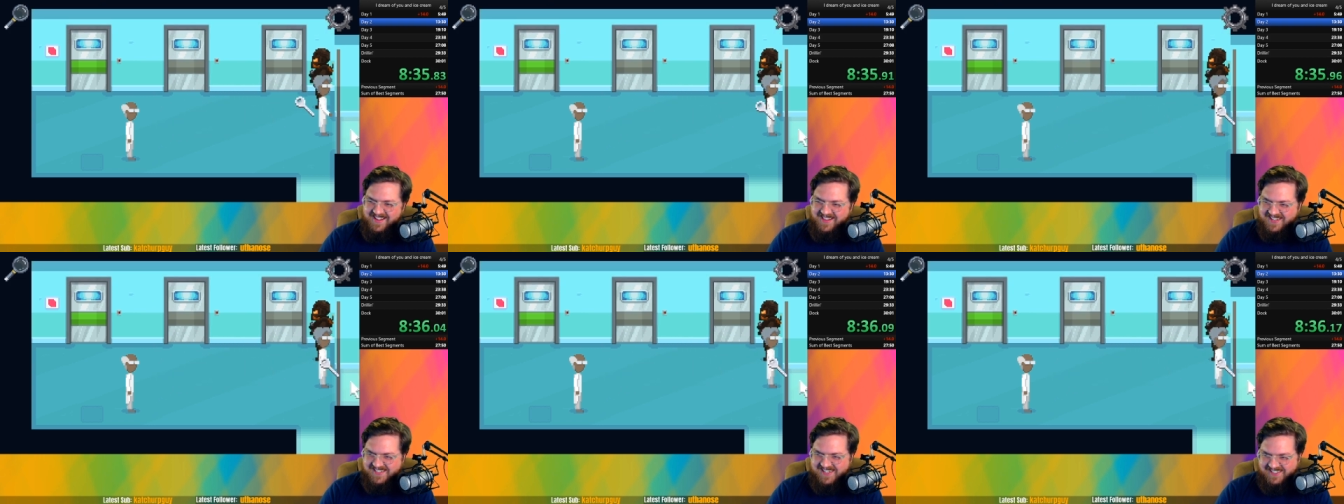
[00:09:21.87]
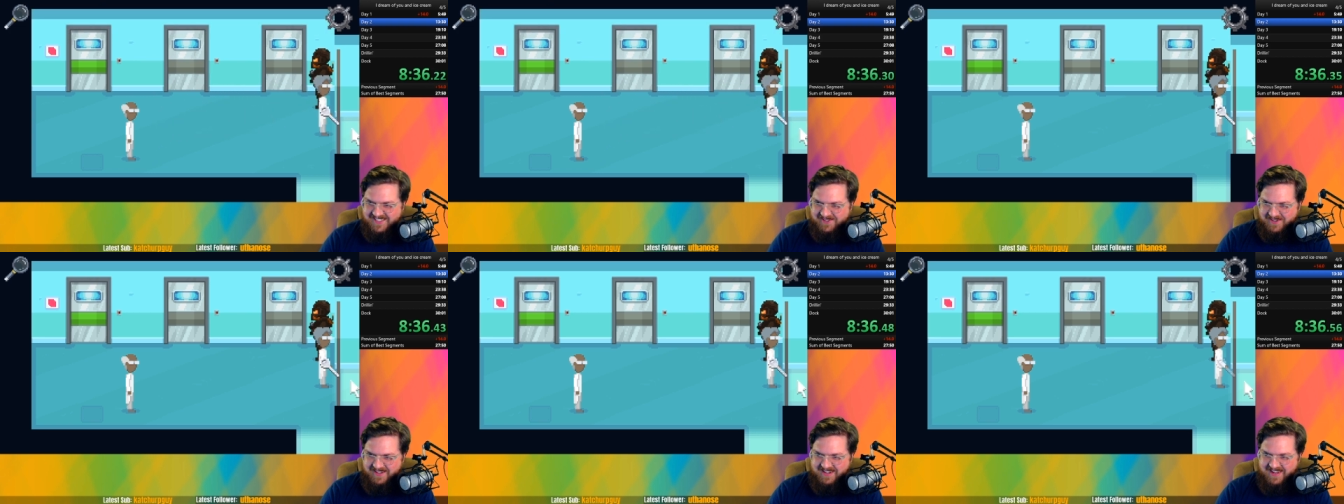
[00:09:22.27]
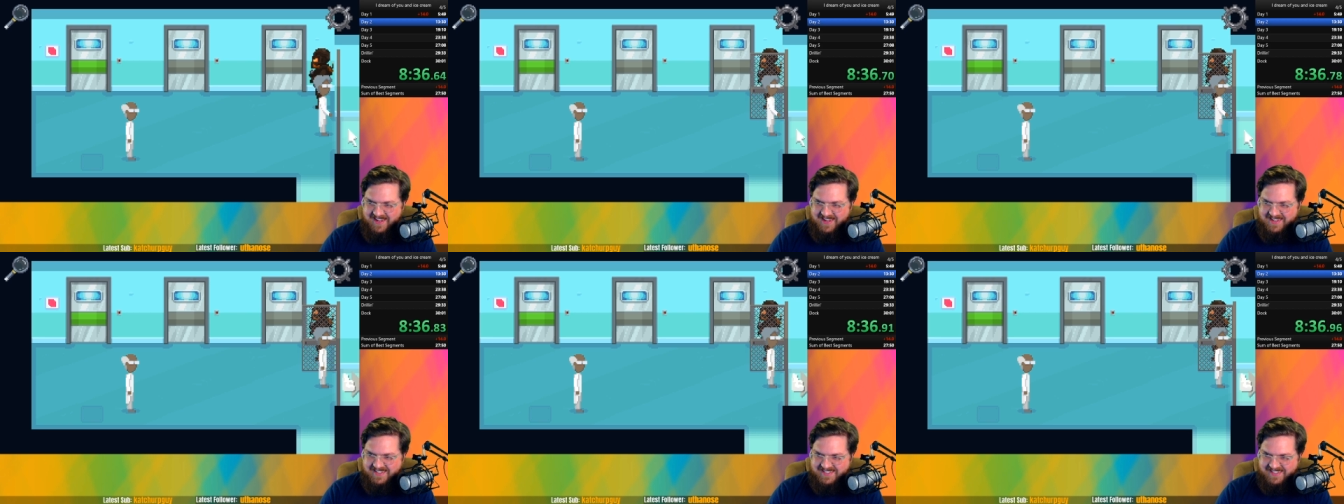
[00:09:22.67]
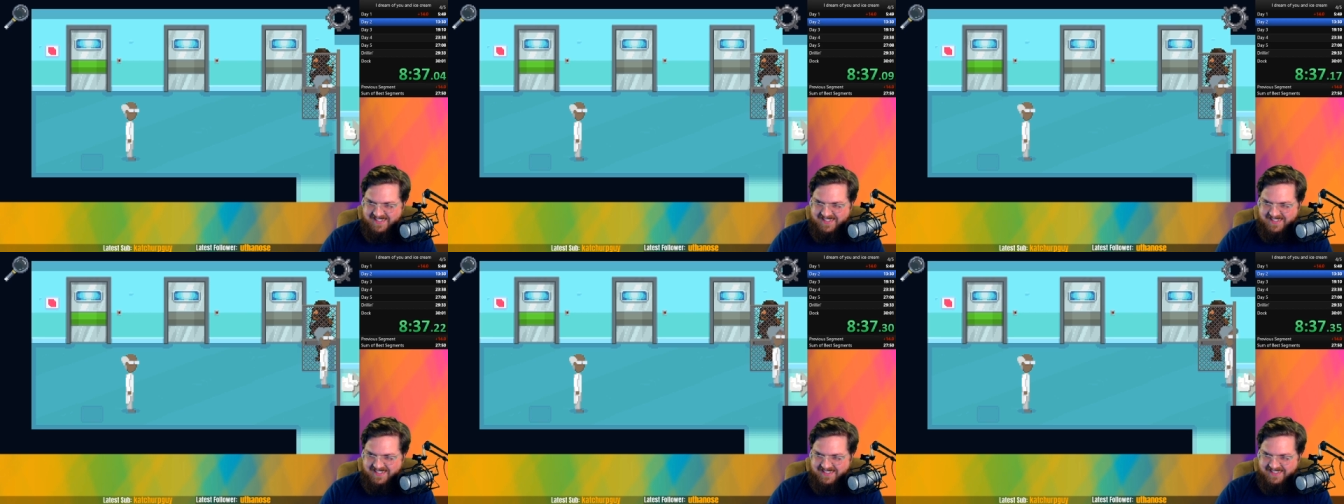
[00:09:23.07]
this next screen is,
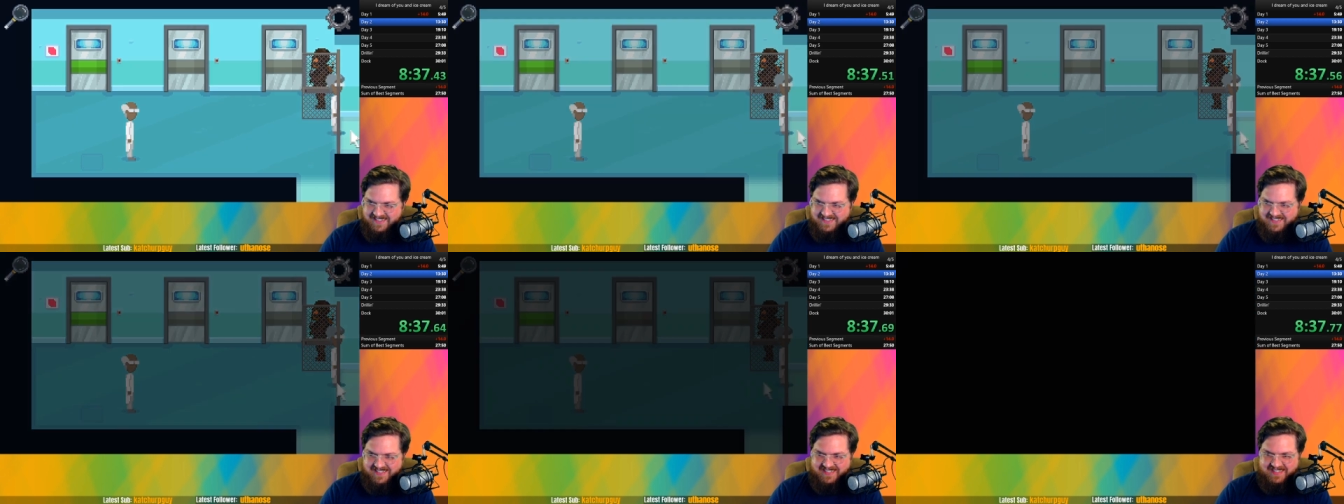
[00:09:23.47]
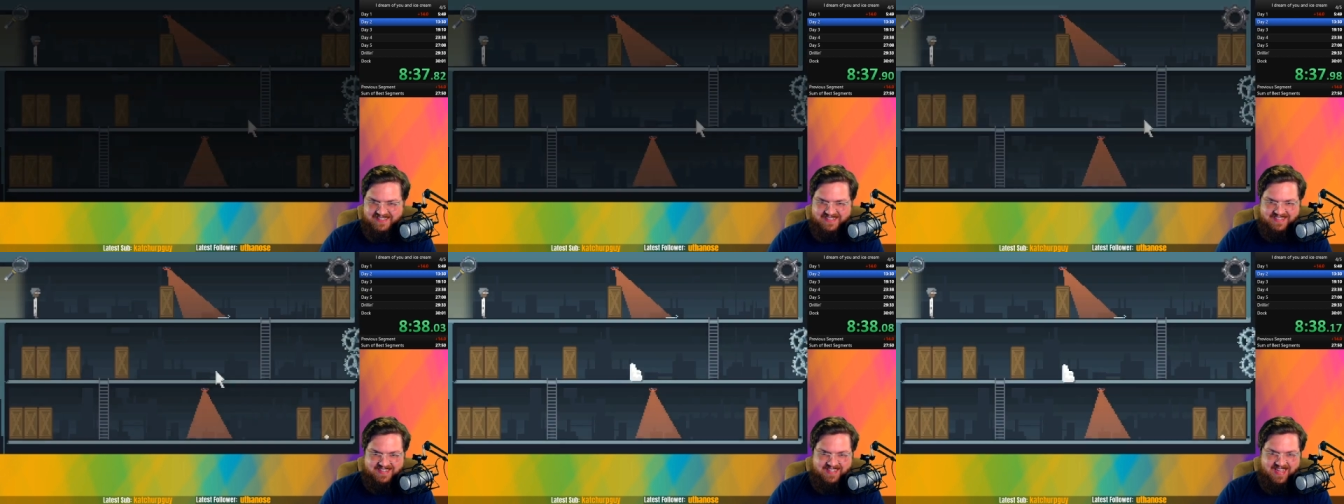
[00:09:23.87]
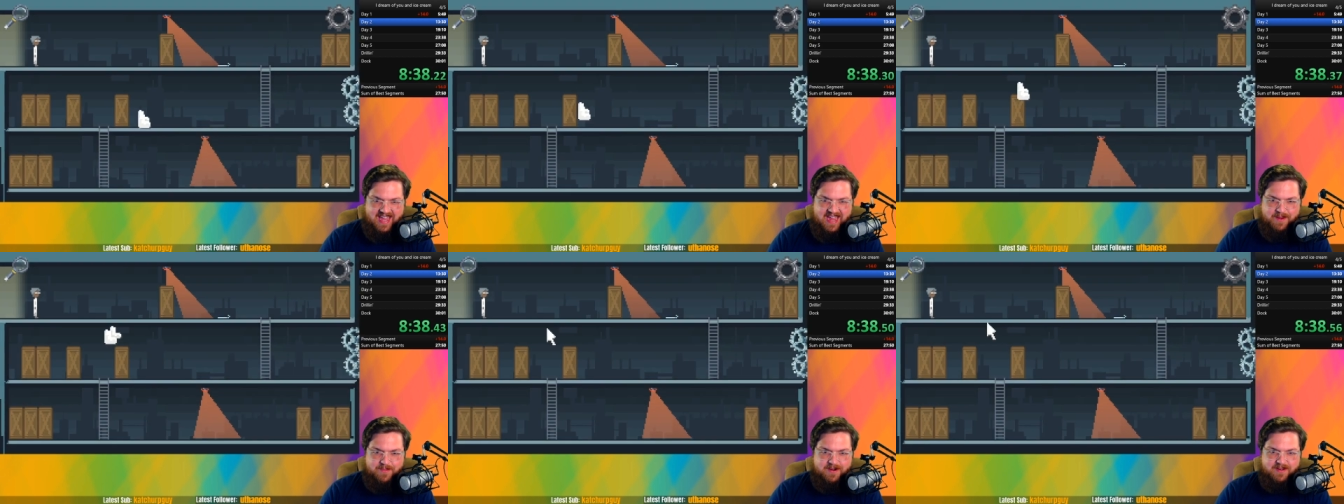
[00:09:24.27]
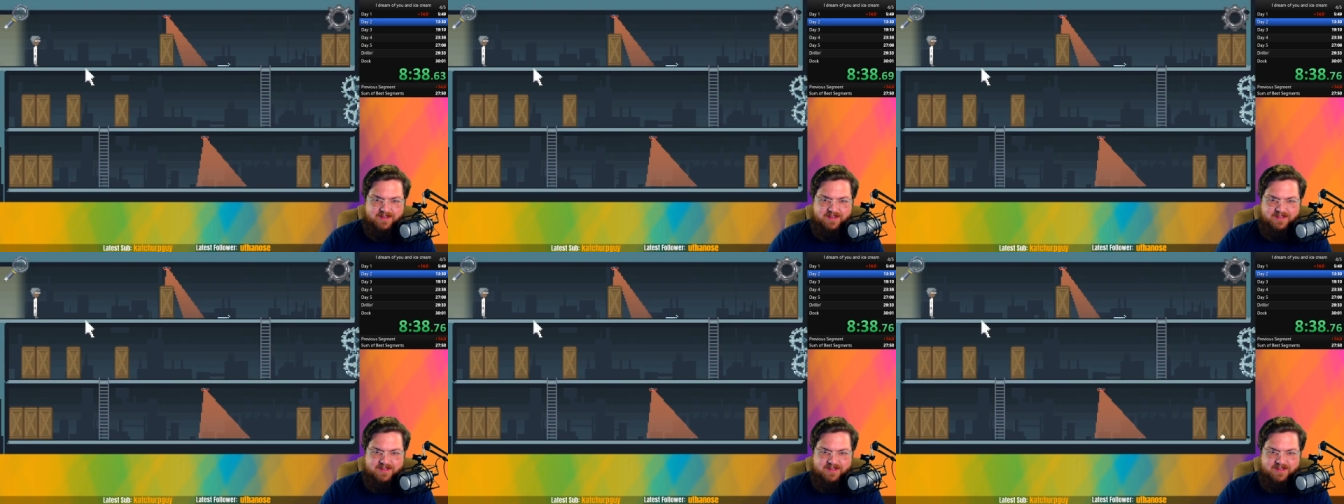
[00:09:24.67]
uh, it's, uh, the camera.